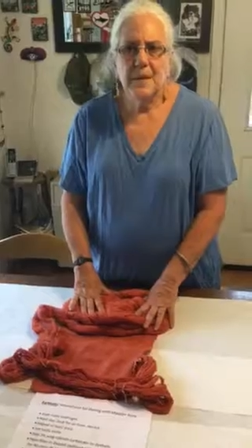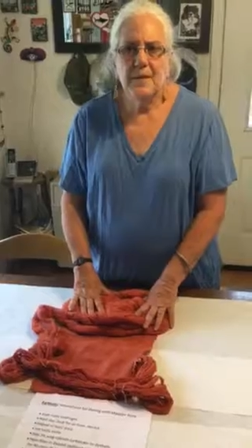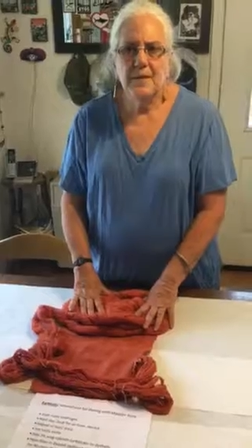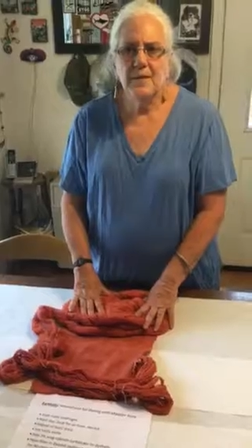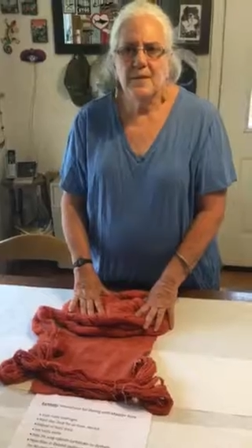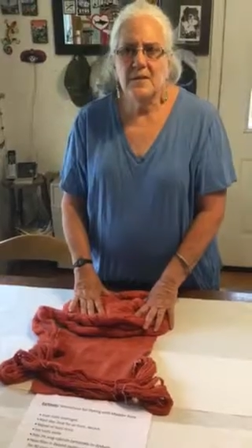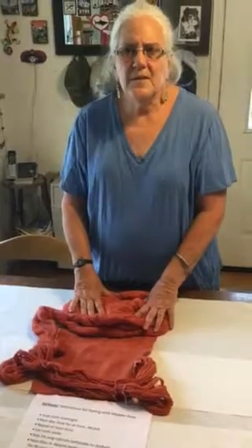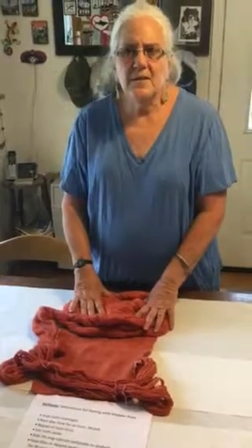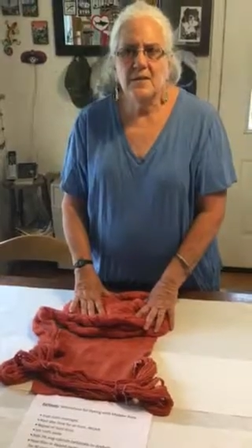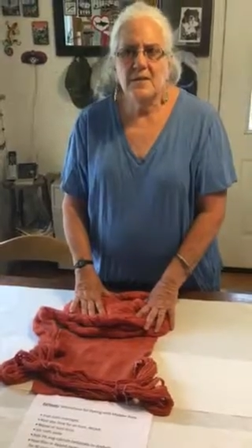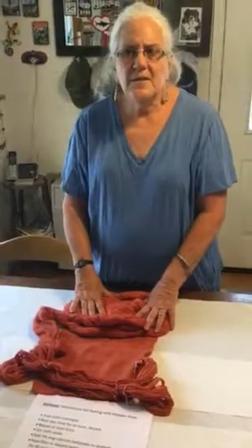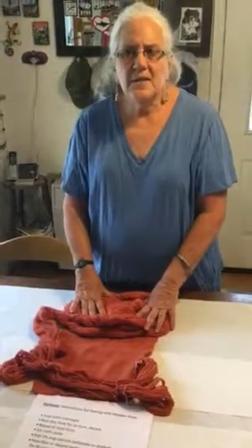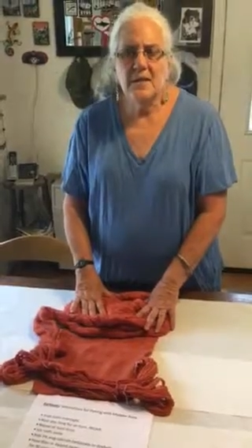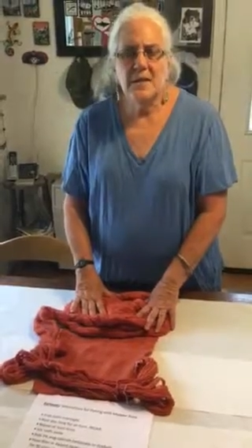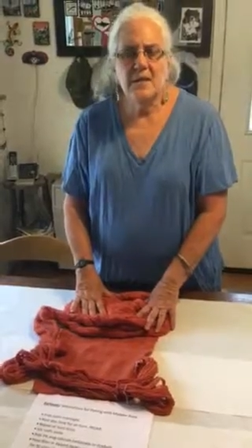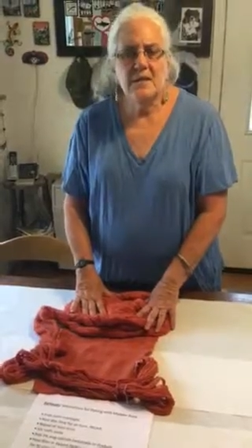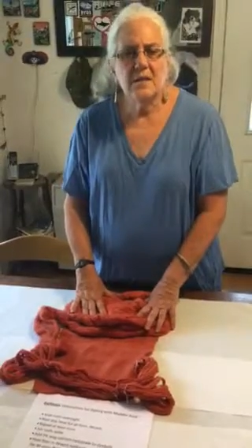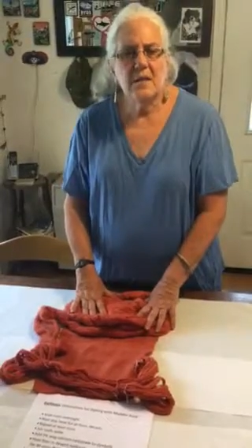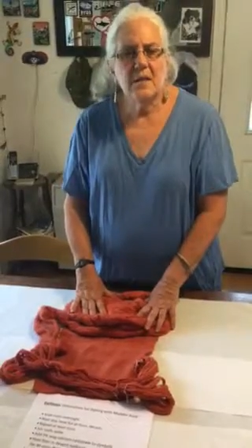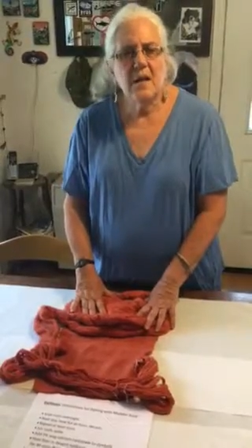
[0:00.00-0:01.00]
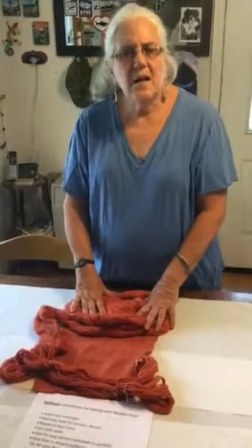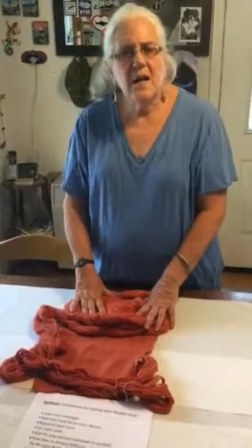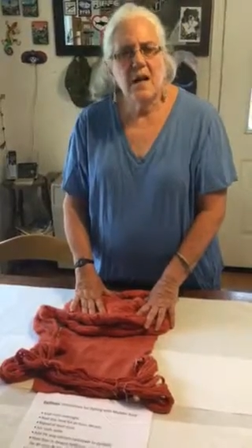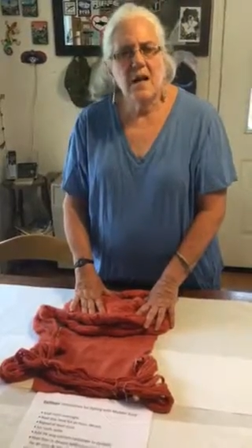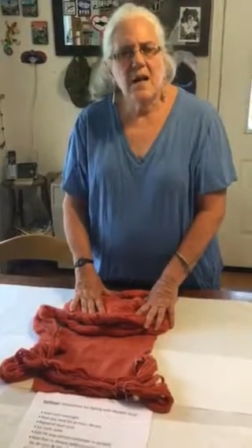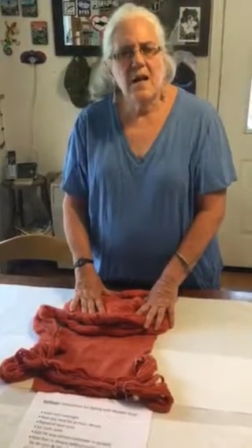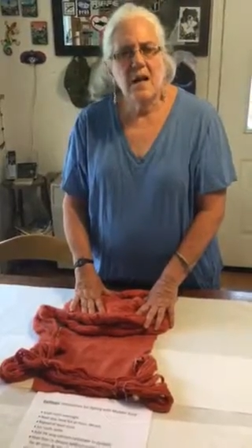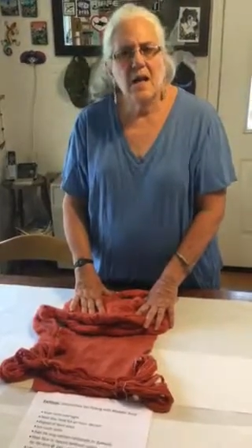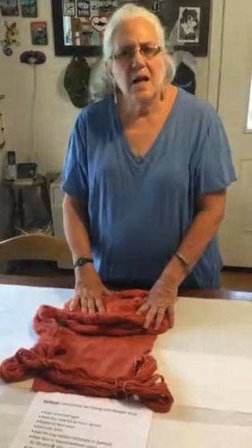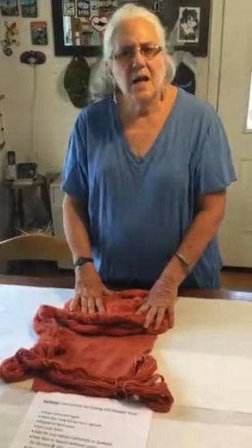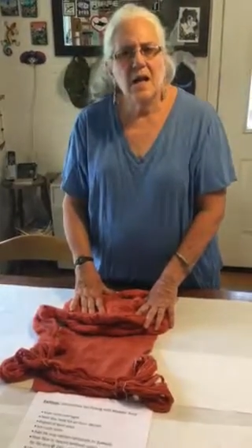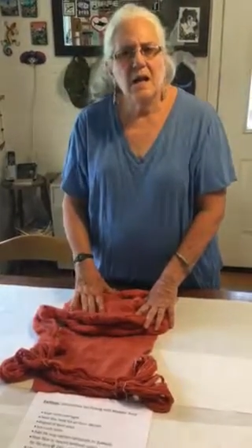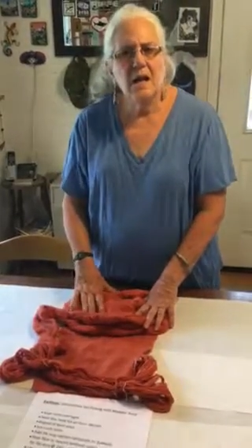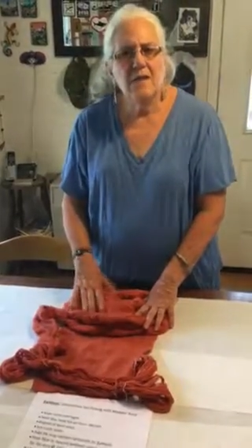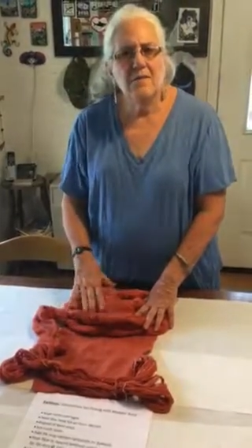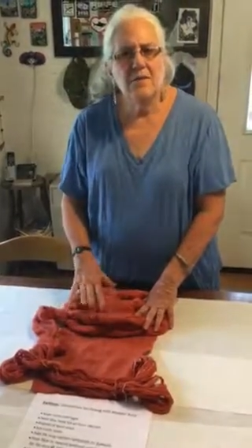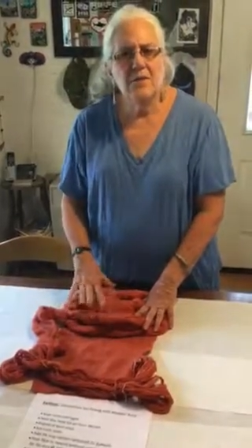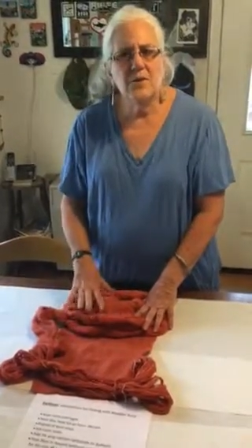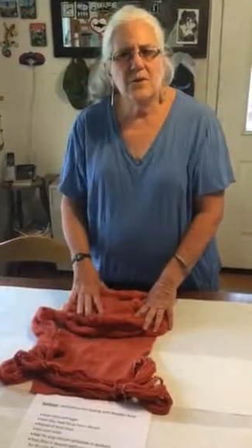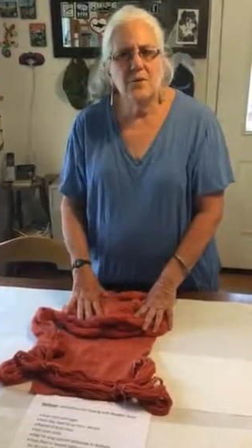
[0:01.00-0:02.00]
This is the set that I
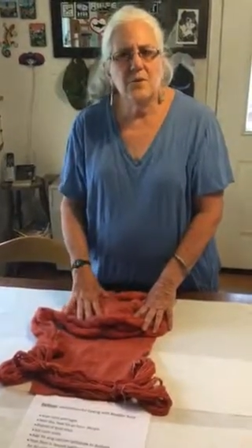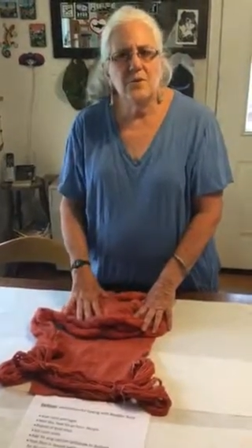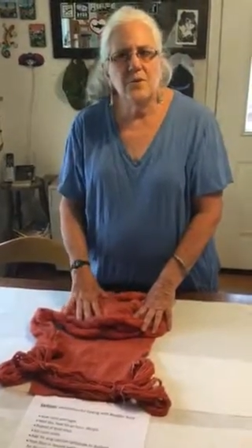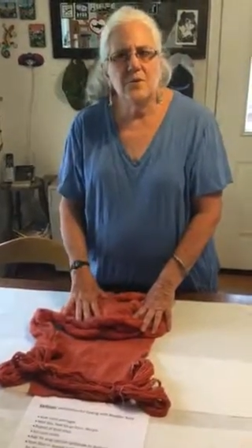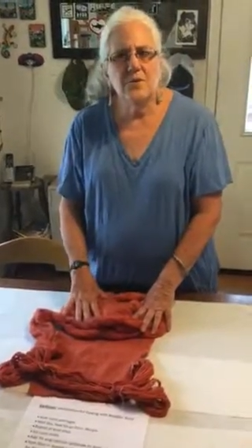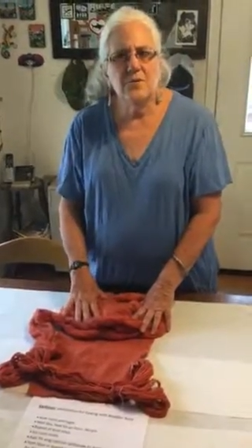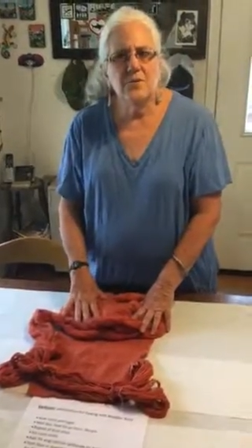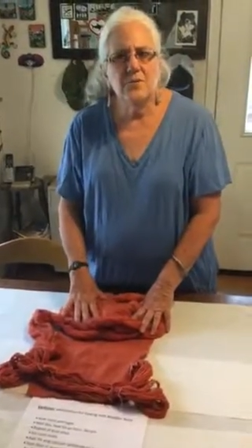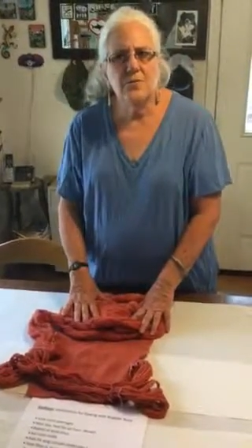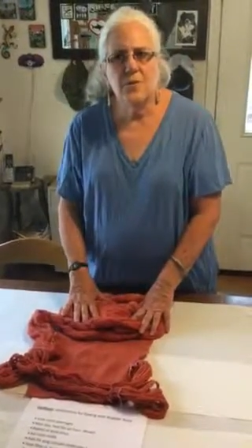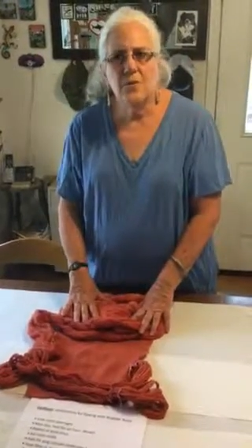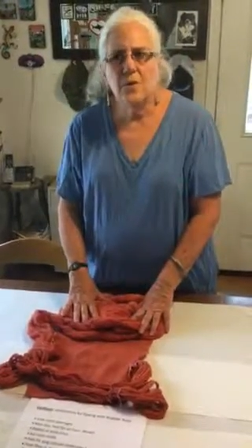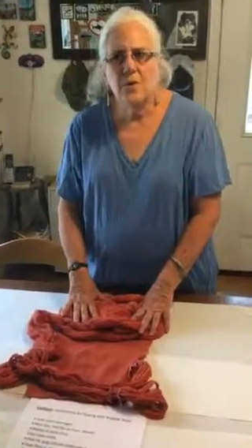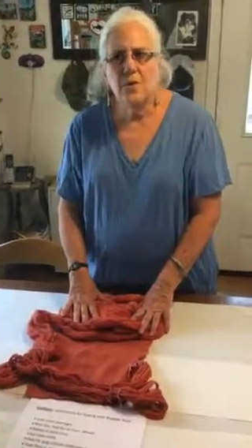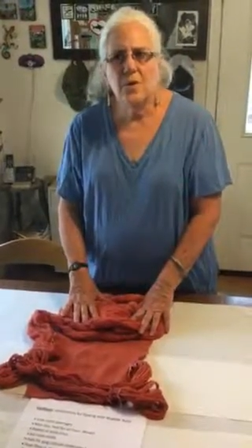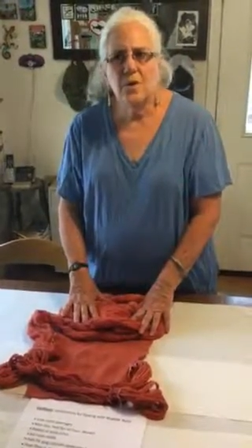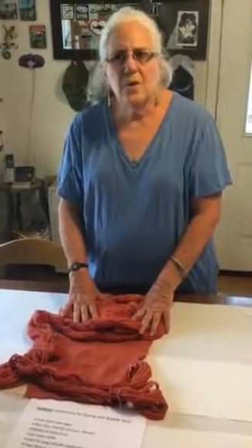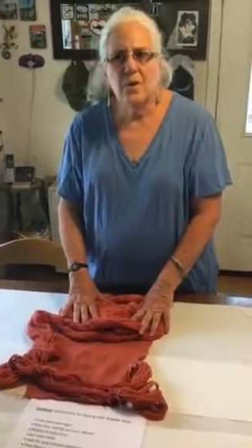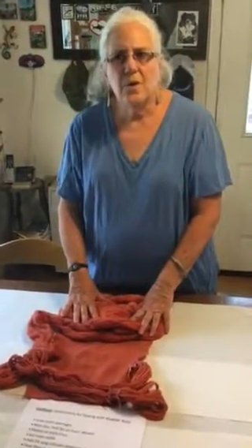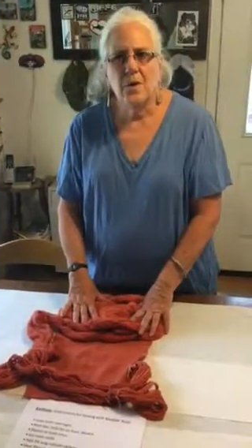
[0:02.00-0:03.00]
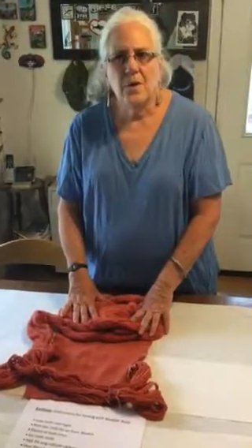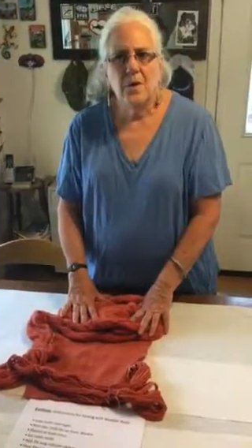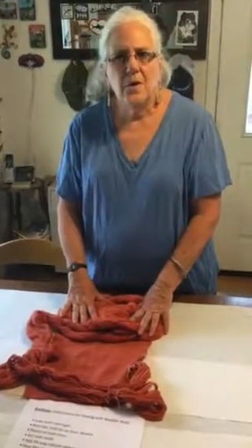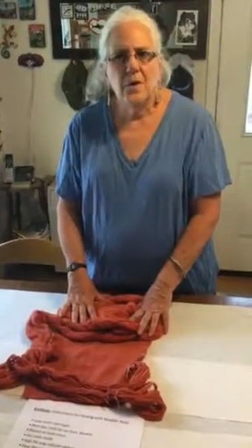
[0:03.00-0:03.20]
have used for,